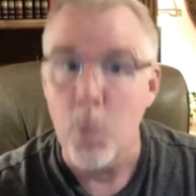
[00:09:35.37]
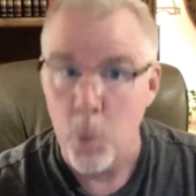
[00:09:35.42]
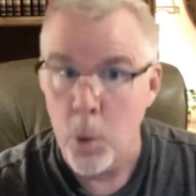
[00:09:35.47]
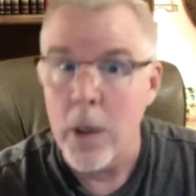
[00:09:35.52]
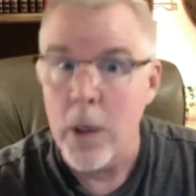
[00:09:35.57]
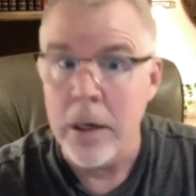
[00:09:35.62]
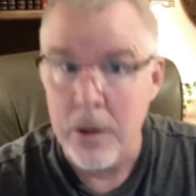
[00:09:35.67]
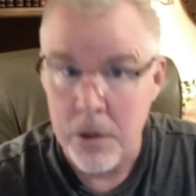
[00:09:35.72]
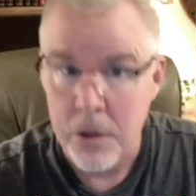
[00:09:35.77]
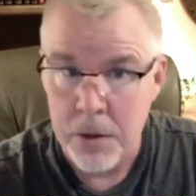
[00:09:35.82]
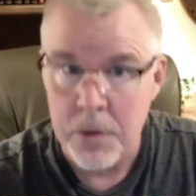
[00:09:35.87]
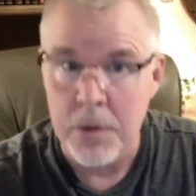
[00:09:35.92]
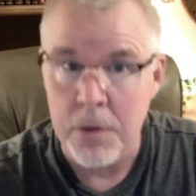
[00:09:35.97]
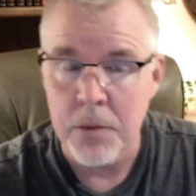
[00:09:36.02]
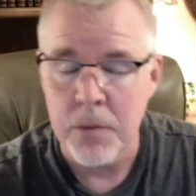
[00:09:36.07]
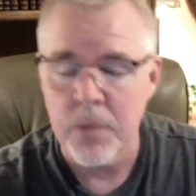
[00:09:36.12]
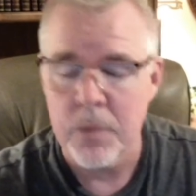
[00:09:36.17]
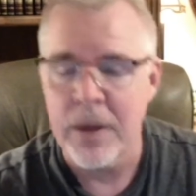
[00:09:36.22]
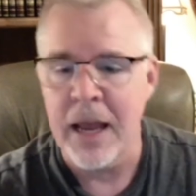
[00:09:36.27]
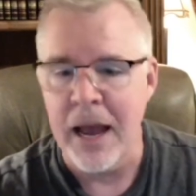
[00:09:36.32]
We do.
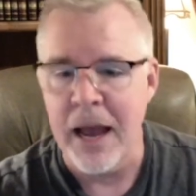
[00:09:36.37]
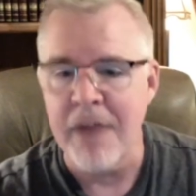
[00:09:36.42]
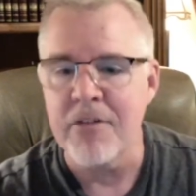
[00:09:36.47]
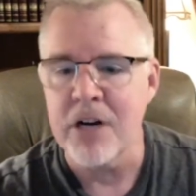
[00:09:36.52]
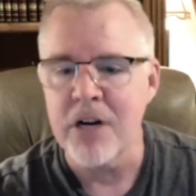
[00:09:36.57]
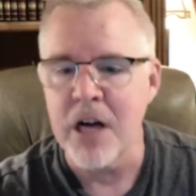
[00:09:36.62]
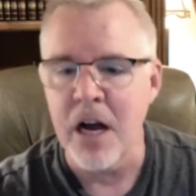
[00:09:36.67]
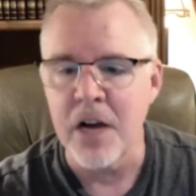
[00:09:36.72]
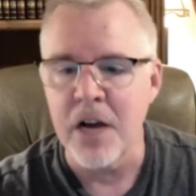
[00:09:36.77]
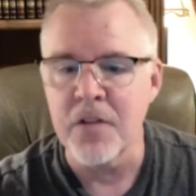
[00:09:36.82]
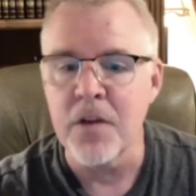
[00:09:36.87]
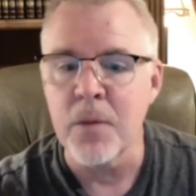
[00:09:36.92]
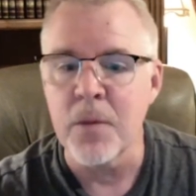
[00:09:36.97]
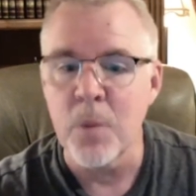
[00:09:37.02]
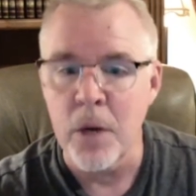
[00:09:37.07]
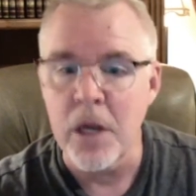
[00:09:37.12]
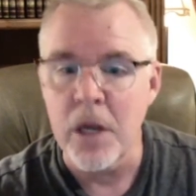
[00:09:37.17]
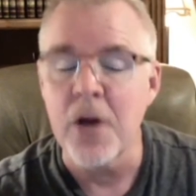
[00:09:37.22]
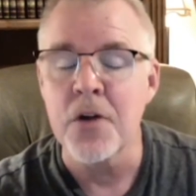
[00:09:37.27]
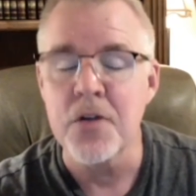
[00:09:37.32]
We have a concept.
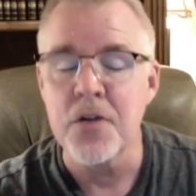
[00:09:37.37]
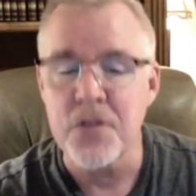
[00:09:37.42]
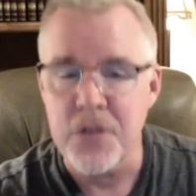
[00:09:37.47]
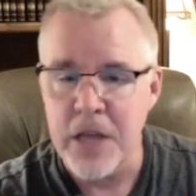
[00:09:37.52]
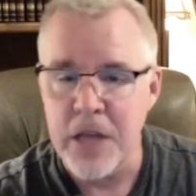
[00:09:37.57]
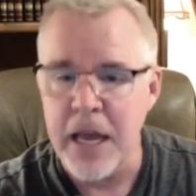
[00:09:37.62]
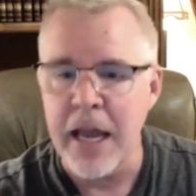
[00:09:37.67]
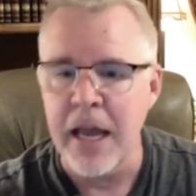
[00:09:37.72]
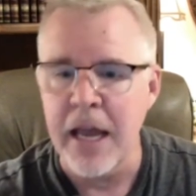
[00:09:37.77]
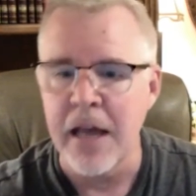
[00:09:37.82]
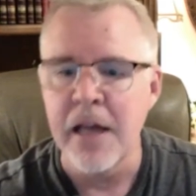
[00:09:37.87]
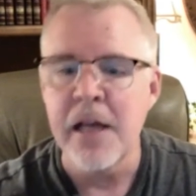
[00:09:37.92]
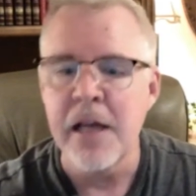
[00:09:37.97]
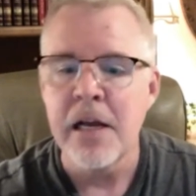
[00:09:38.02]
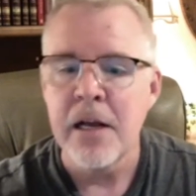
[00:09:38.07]
We understand